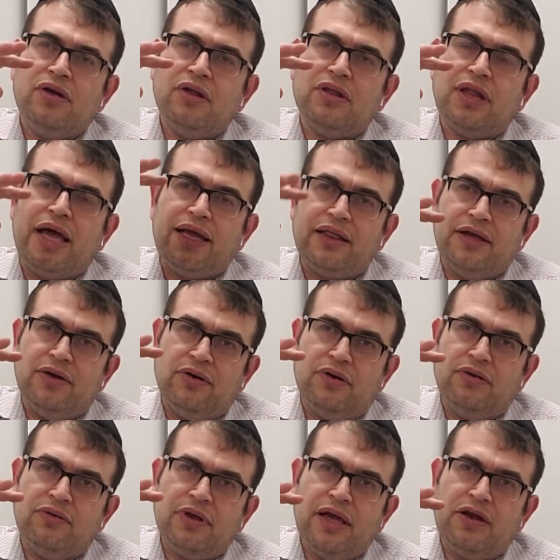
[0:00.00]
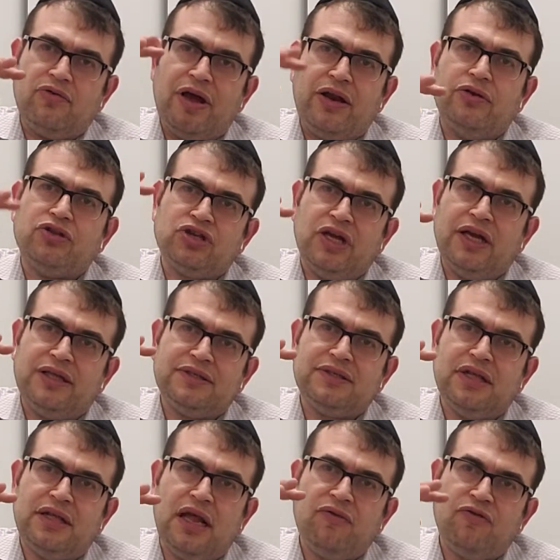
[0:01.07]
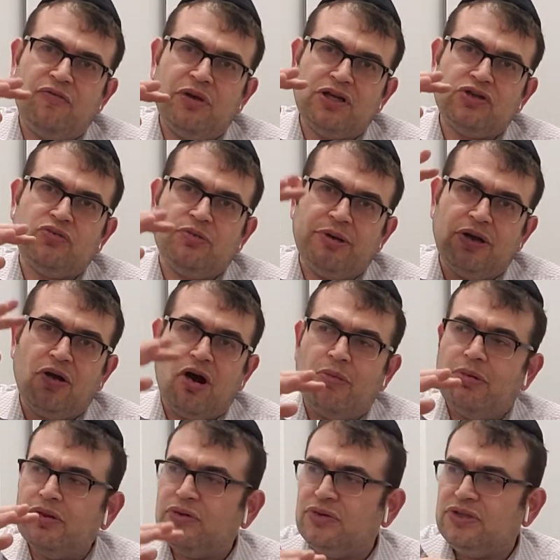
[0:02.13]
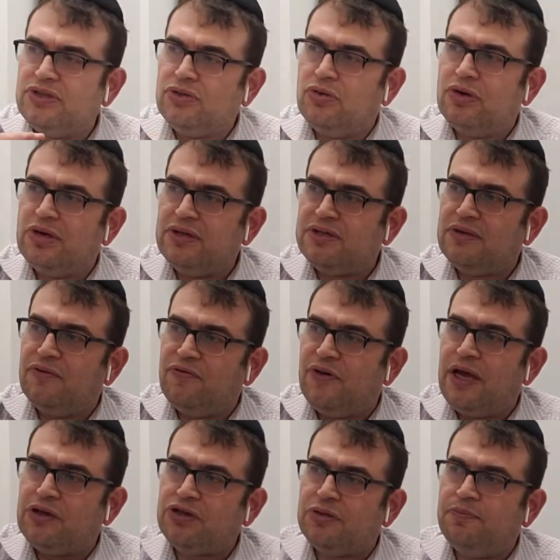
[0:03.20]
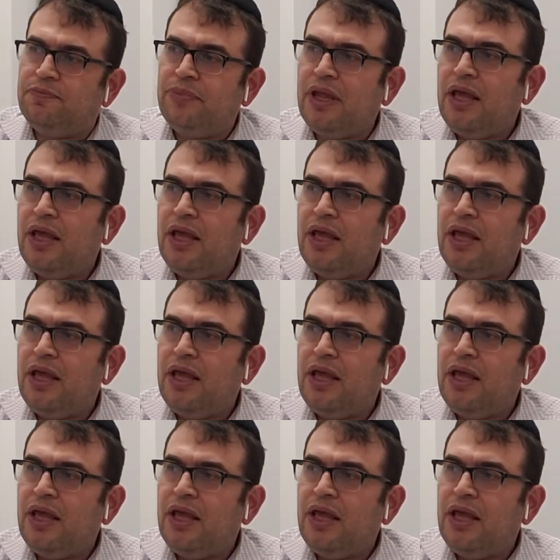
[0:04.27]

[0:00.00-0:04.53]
likelihood, a greater chance that that information will be garbled or distorted in some fashion.